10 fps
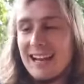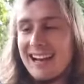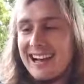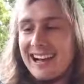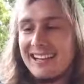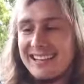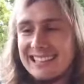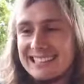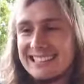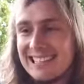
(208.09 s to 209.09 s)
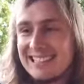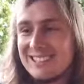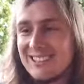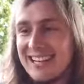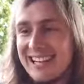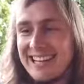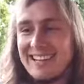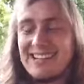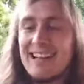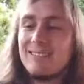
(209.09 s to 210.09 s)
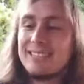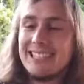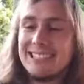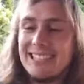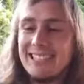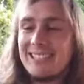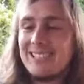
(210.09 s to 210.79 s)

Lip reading: Hey, Alris, thanks for joining in on the live session.